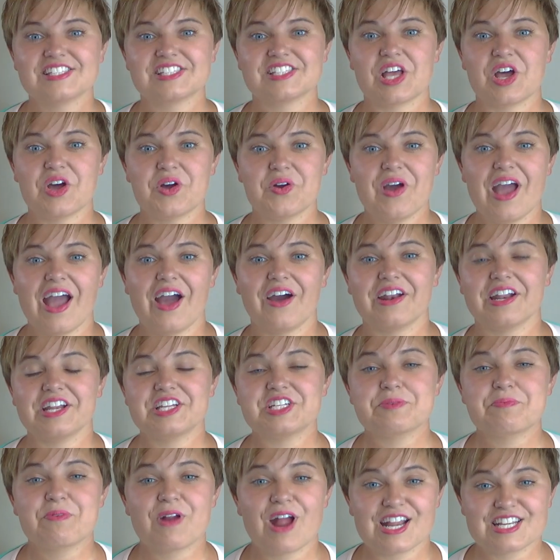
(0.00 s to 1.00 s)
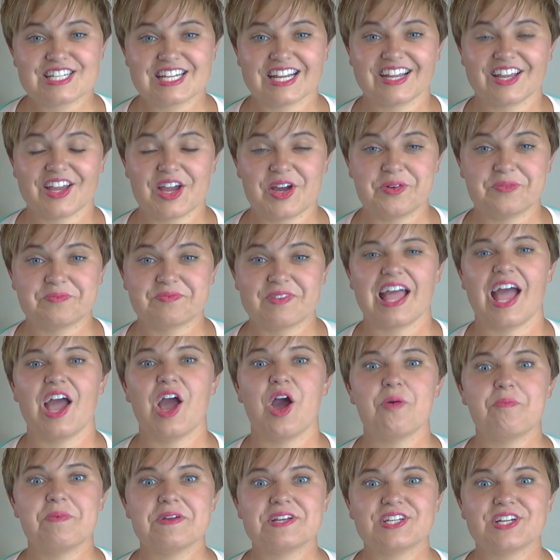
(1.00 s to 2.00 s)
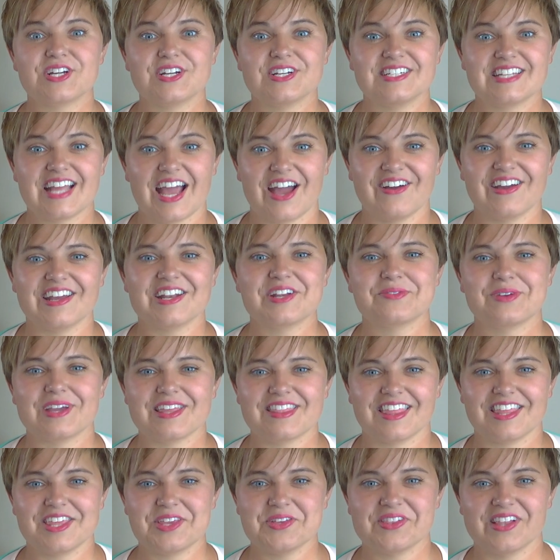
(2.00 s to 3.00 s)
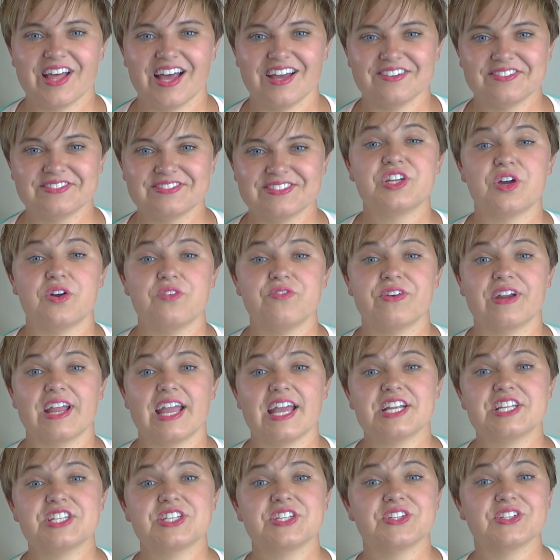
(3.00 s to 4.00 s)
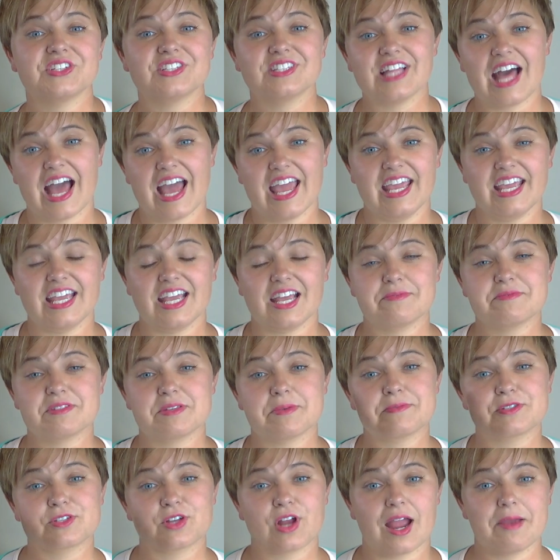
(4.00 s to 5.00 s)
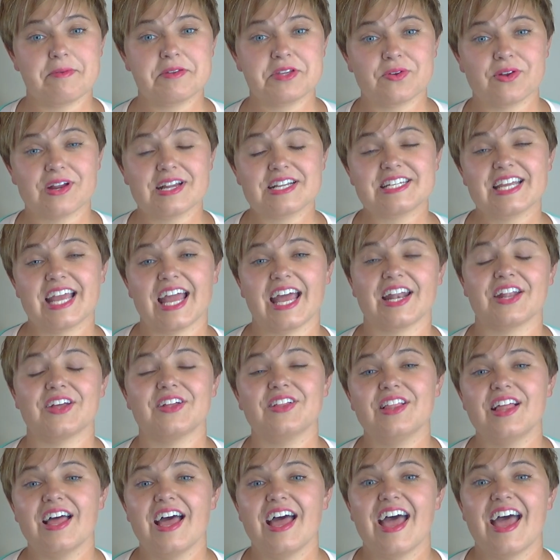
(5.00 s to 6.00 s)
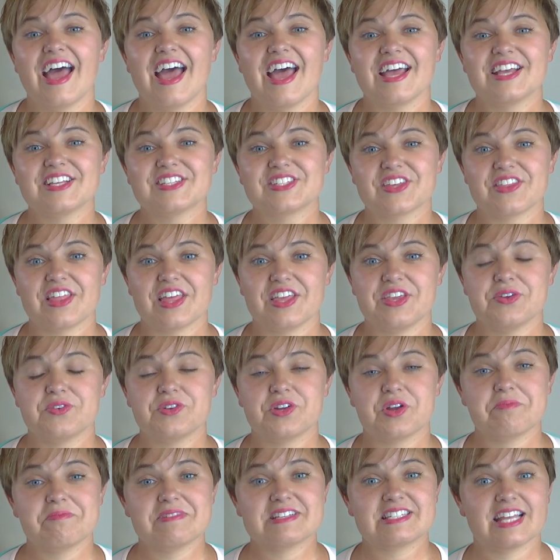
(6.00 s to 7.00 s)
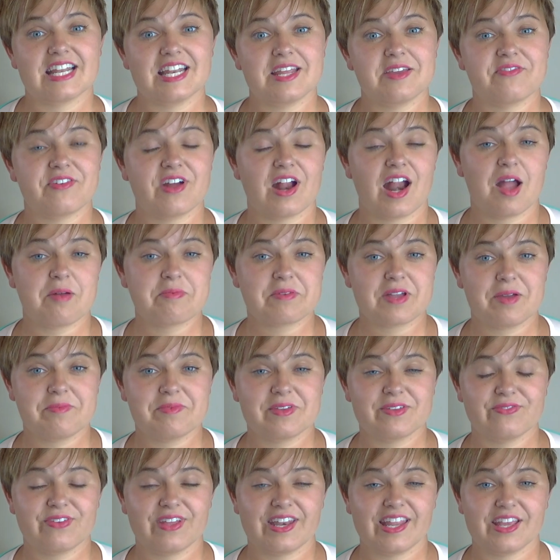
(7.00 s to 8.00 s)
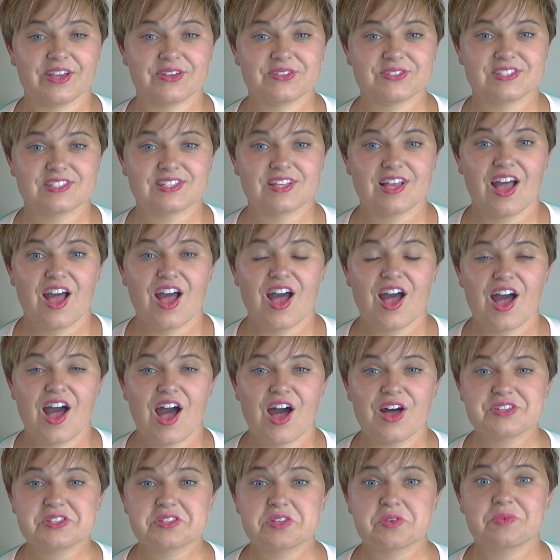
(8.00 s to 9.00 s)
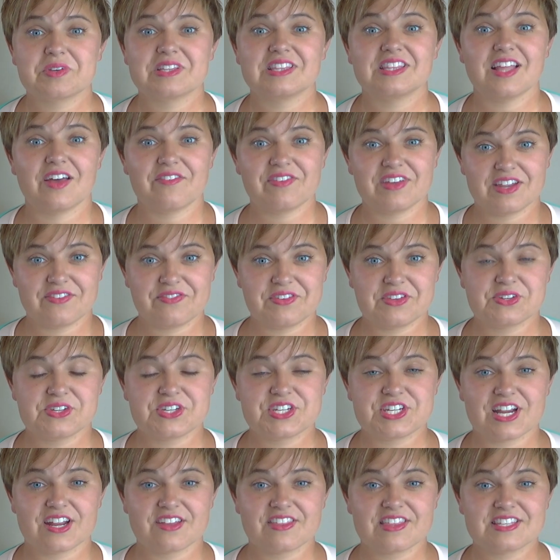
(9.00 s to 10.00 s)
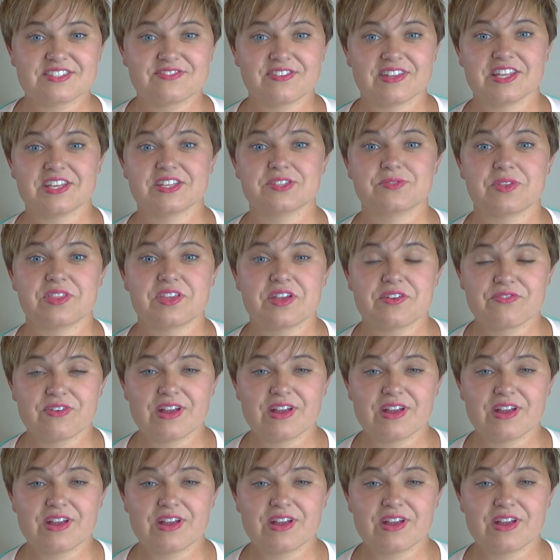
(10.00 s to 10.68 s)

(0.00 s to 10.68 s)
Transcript: So how did your project go? I hope it turned out in a way that you love. Don't forget to like and subscribe to our channel so that you don't miss any of our upcoming videos. Also, we'd love it if you share these videos with your